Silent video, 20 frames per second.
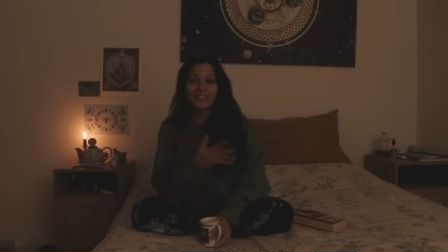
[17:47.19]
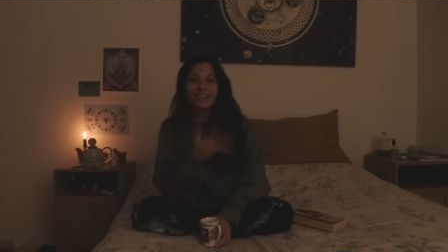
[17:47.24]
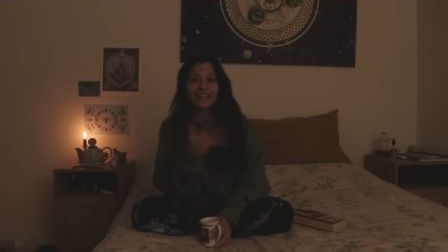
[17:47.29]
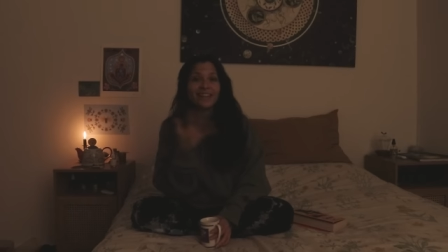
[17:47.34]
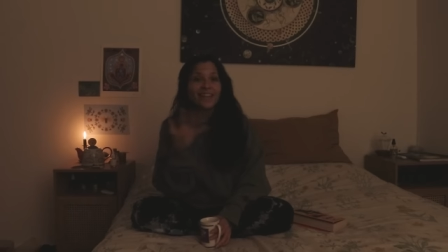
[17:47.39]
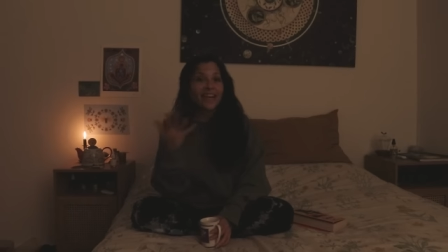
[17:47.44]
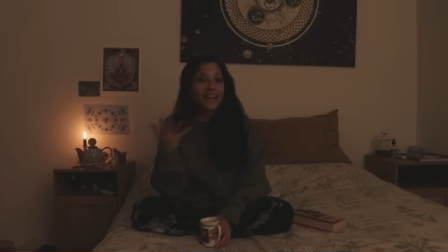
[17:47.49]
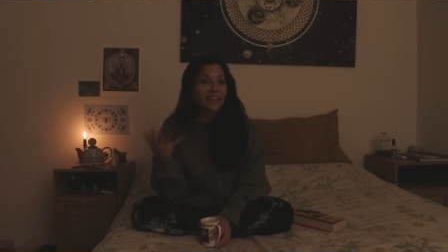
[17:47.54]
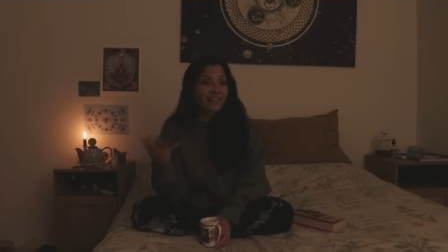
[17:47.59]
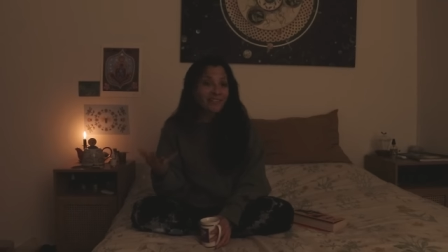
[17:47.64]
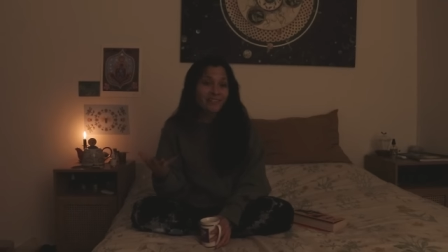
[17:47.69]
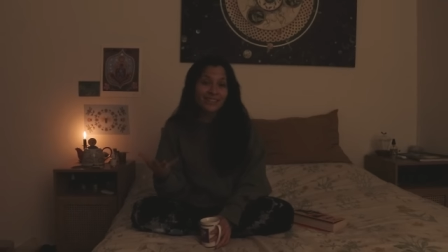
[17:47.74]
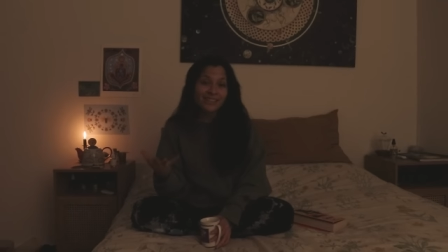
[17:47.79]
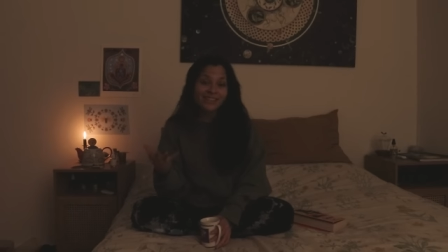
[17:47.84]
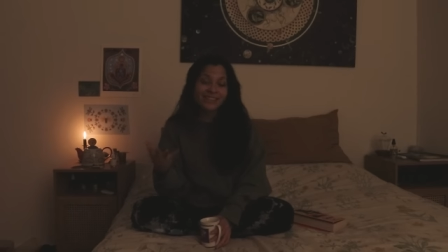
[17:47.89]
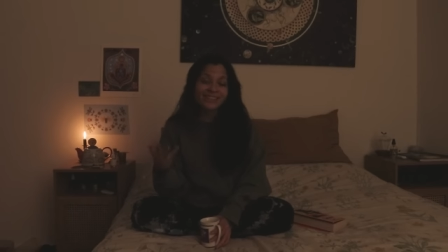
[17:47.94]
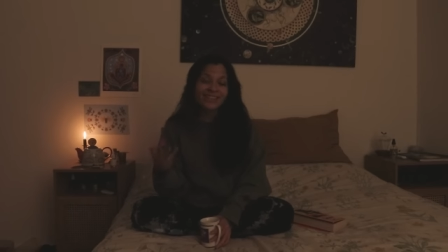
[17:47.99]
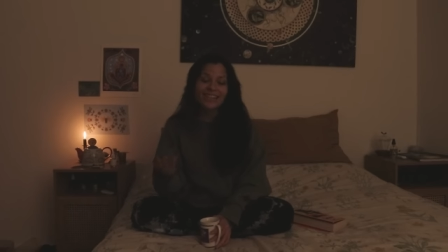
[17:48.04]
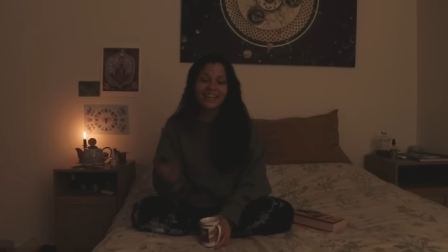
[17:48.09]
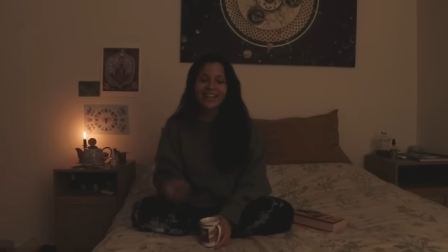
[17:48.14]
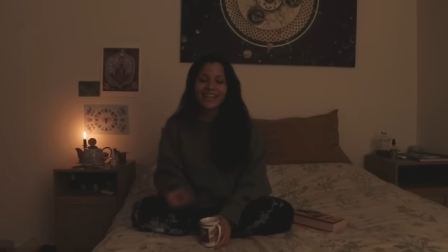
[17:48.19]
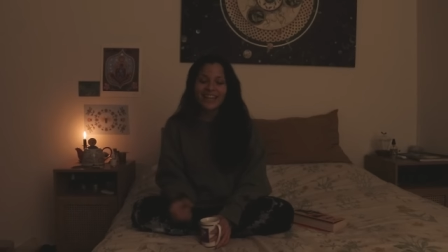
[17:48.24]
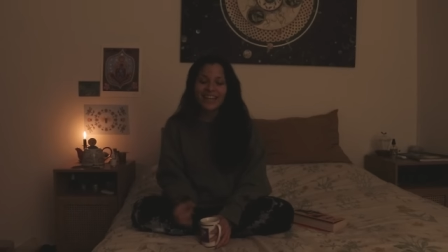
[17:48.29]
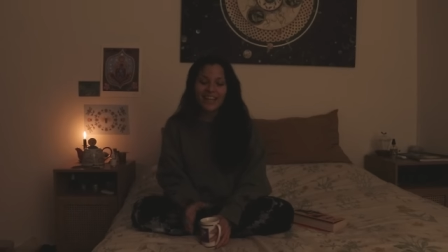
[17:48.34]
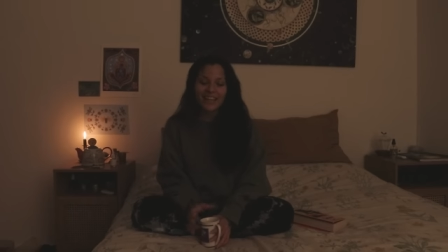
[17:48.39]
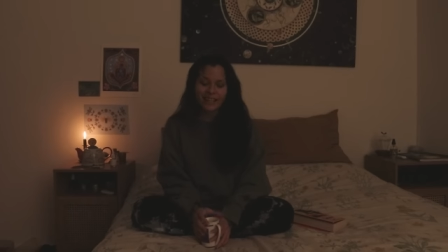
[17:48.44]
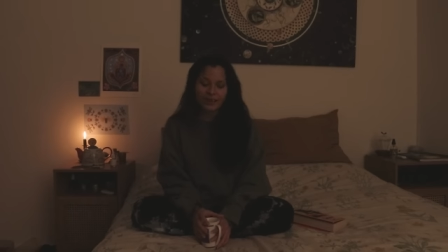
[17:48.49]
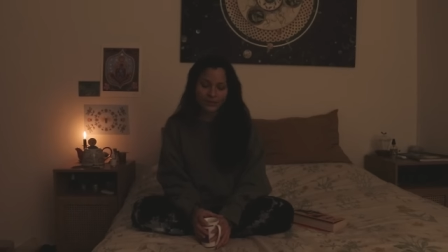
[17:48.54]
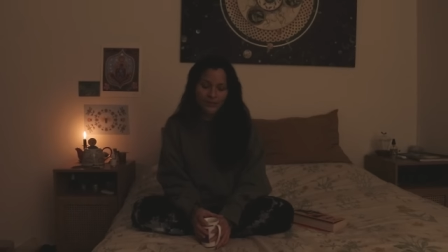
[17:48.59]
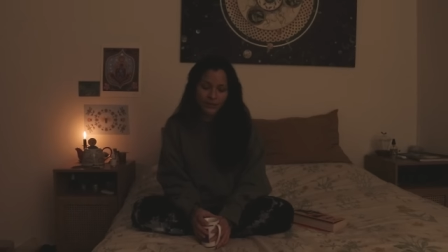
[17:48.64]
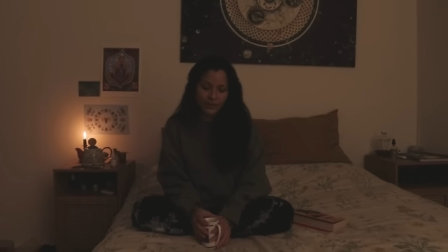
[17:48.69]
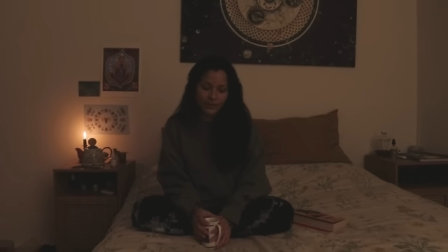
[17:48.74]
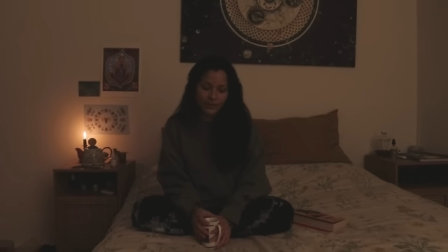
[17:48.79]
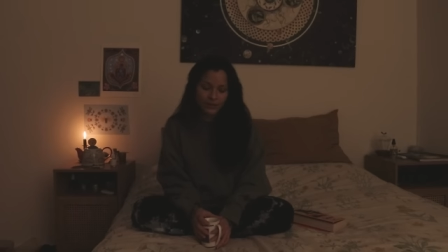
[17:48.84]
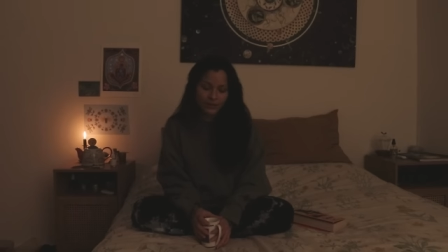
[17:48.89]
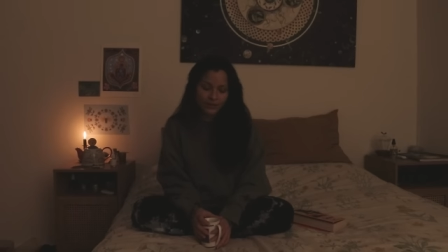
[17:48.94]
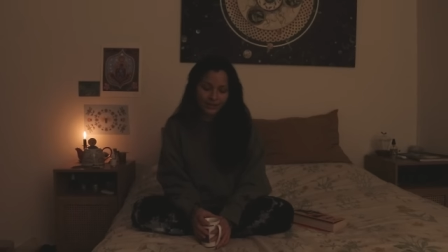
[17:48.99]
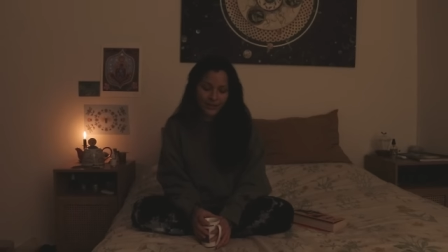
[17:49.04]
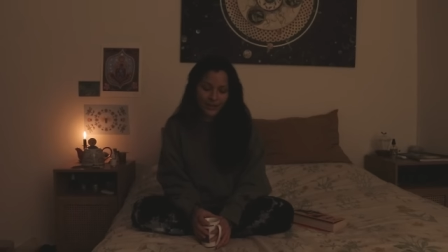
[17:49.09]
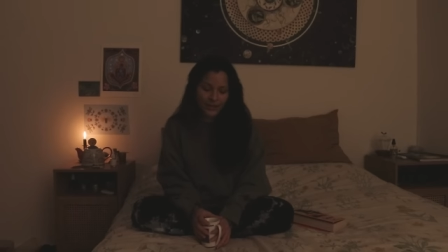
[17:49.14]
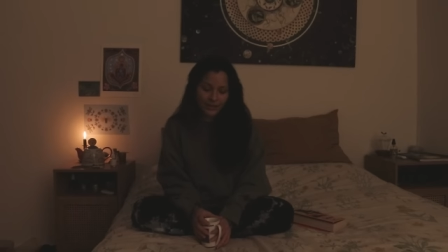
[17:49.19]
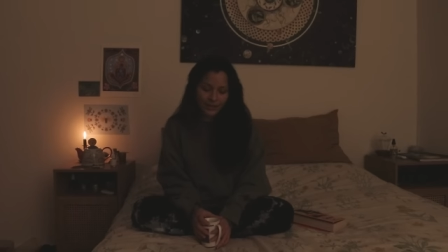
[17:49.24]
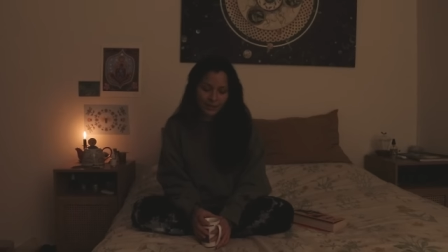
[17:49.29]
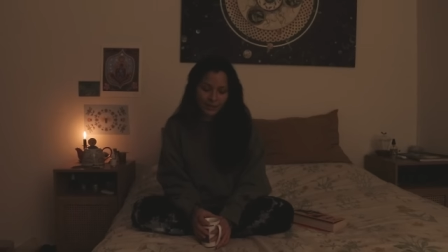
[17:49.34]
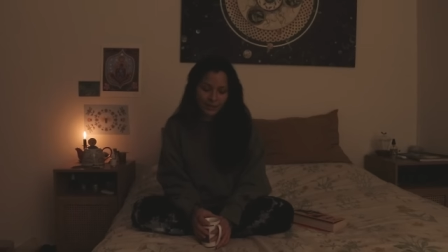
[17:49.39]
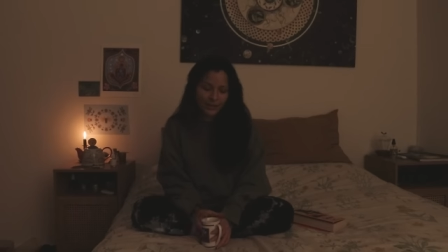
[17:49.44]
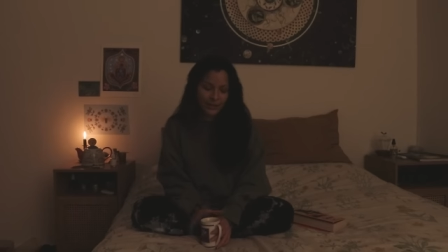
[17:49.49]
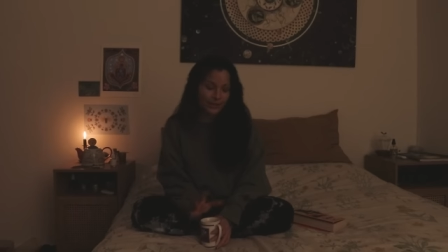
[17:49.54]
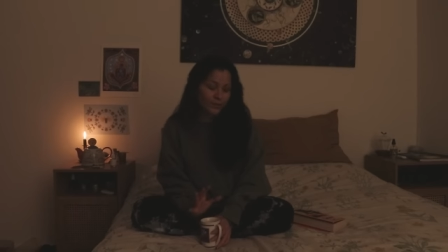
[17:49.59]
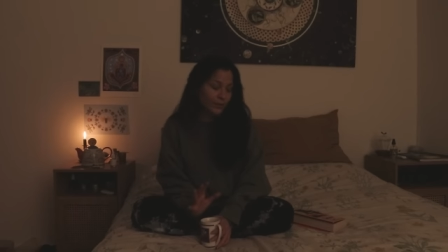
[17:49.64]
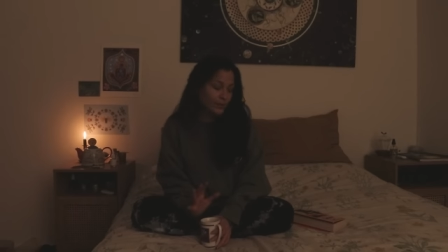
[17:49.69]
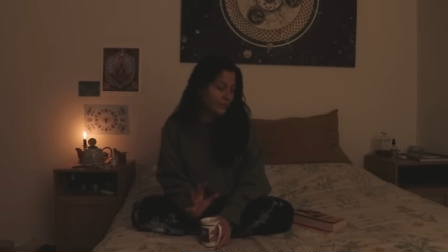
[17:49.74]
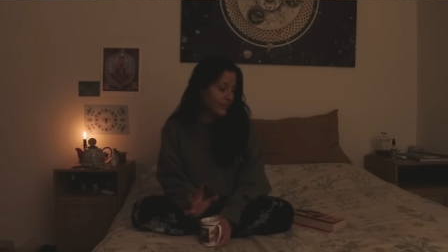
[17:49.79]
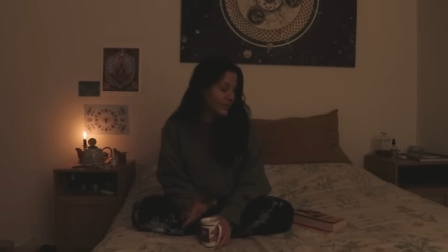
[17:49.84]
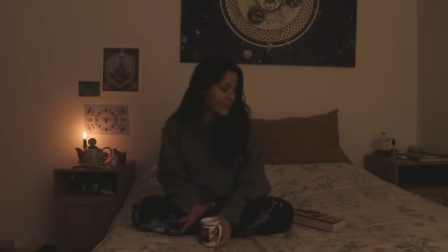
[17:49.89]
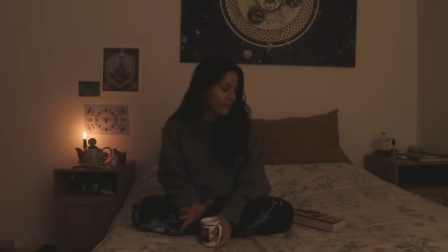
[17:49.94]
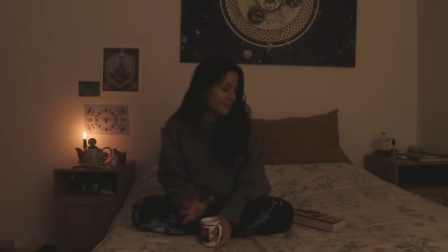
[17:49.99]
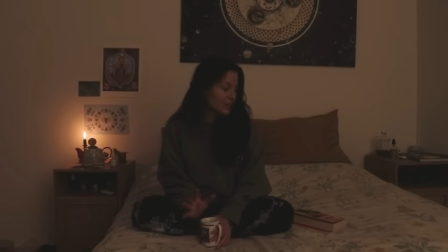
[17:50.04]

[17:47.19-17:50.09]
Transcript: lives. And I feel that's one of the main